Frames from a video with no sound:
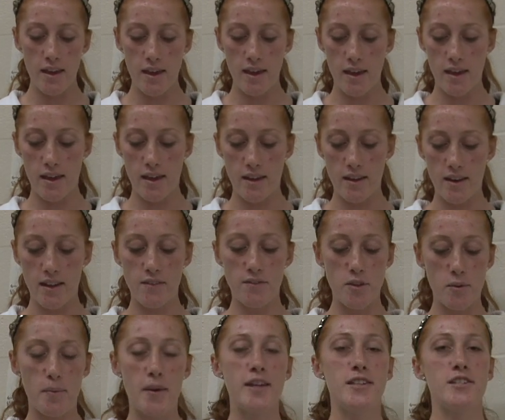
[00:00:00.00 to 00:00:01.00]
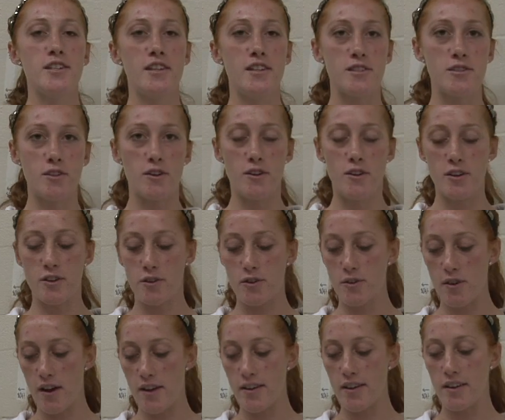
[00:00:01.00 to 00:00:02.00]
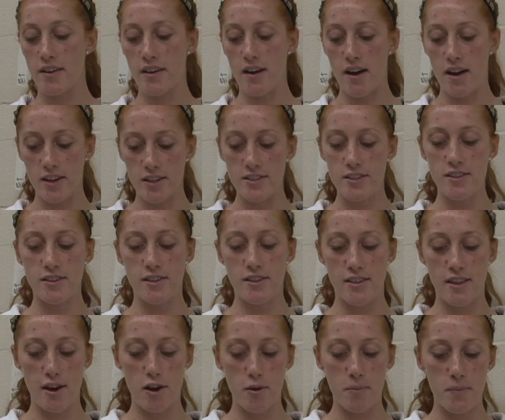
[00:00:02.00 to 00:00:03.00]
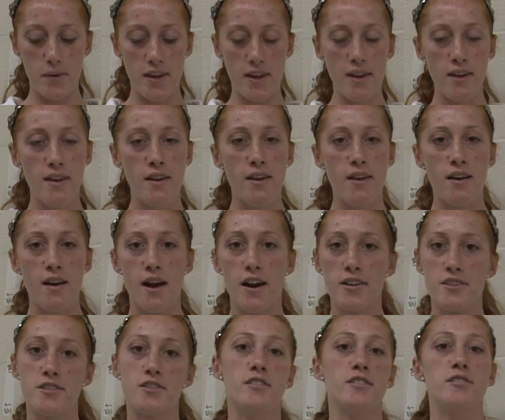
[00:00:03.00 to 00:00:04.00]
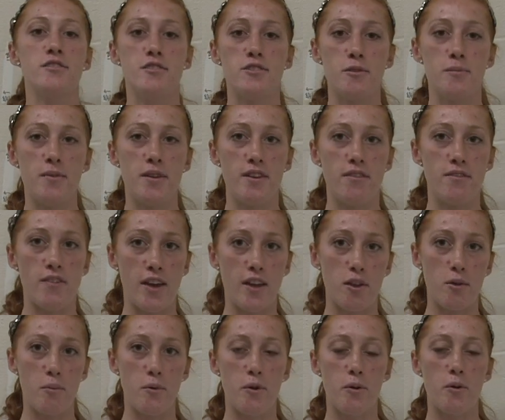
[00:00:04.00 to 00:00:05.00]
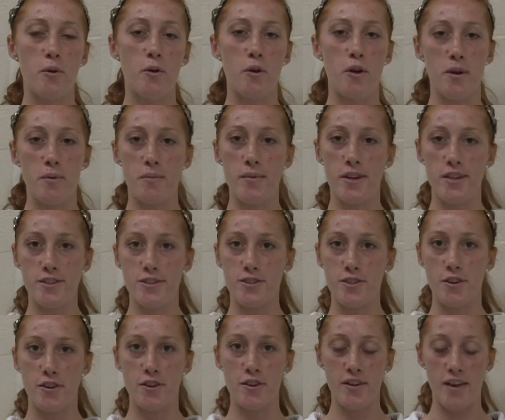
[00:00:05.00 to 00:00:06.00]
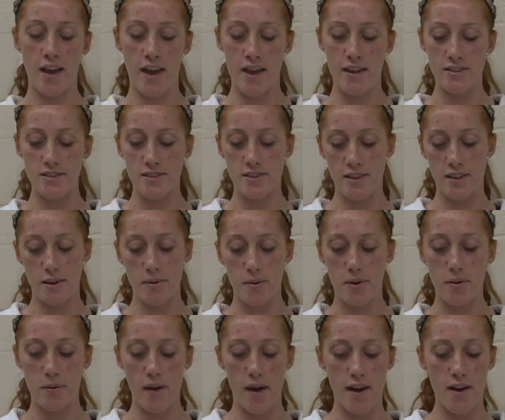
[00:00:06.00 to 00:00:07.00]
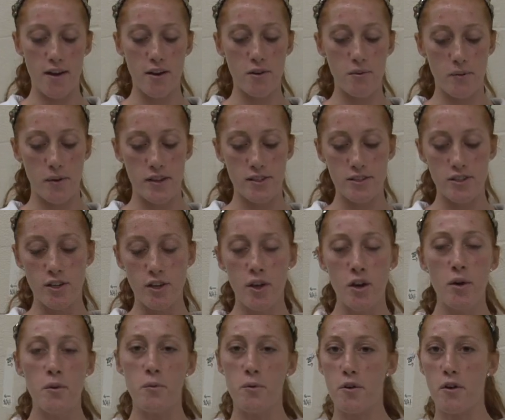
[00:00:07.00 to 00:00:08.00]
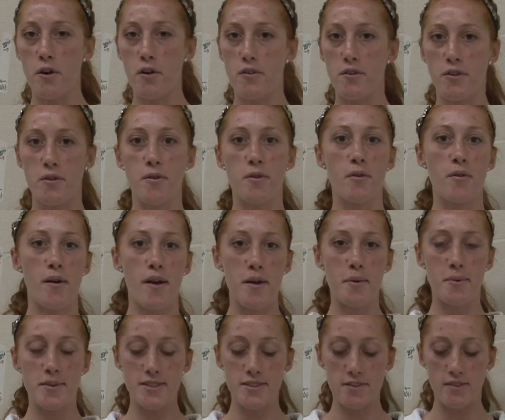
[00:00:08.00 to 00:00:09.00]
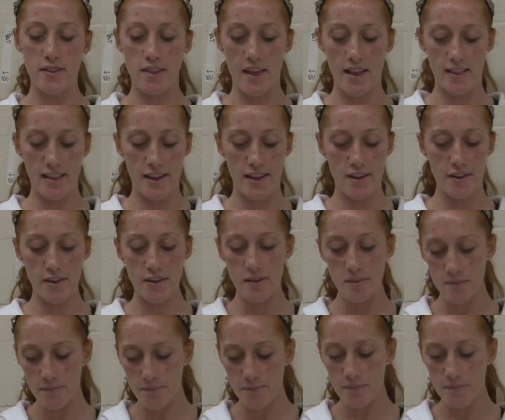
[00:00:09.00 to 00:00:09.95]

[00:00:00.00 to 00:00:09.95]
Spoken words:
And if the patient is on chronic oxygen therapy, oxygen should be available or administered as they're required, which we'll go over the requirements for that later.